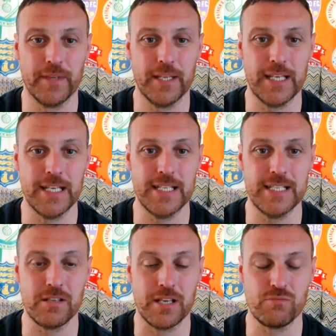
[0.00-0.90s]

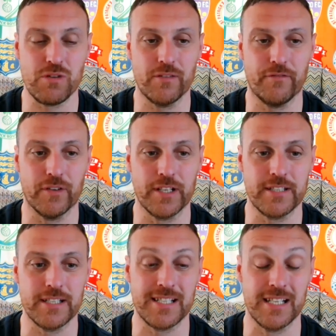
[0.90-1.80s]
he's wrong footed. He
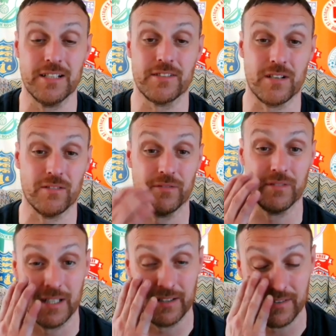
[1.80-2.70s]
thinks Healy's going
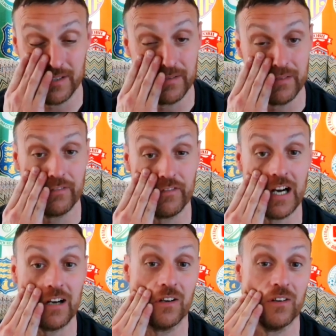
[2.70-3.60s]
into the
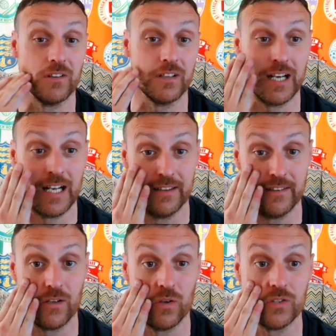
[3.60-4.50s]
far corner, and
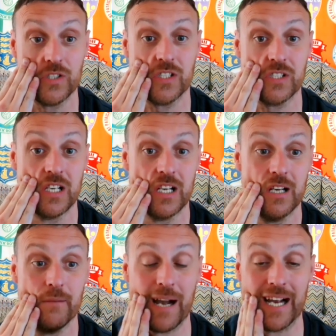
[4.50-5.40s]
he cuts
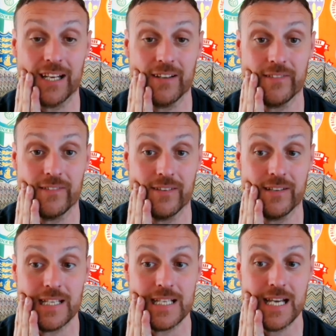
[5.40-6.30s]
back into
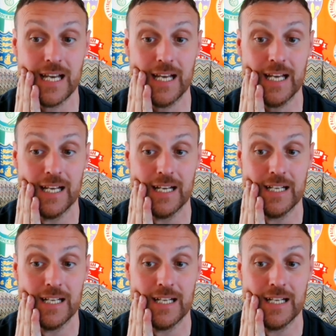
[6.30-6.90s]
the